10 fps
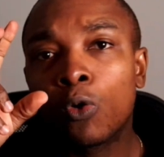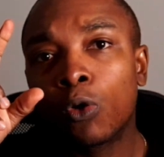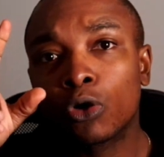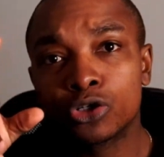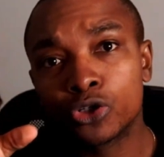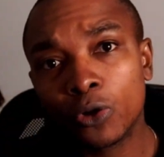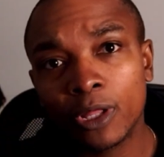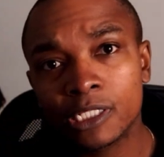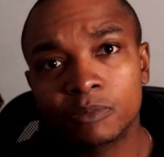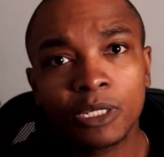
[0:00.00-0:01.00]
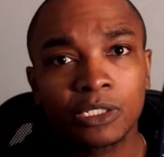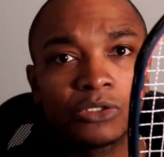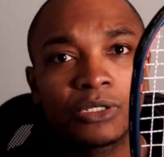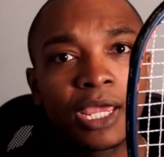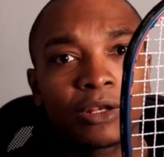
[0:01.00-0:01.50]
control aspect, you
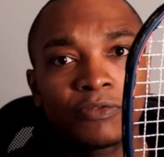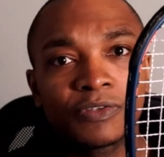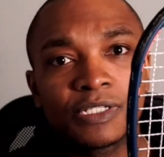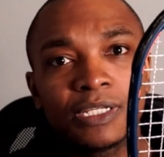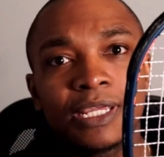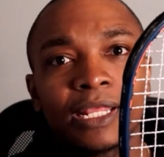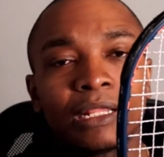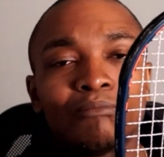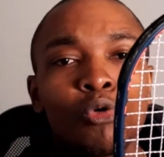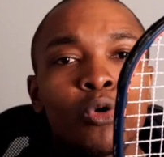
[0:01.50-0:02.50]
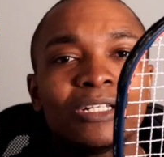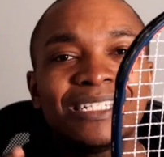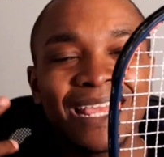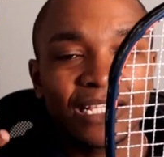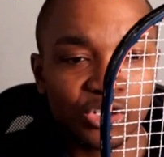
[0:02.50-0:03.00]
can obviously get a more
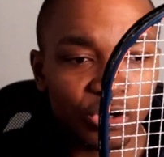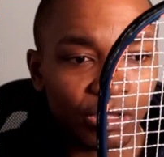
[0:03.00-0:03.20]
dense stringing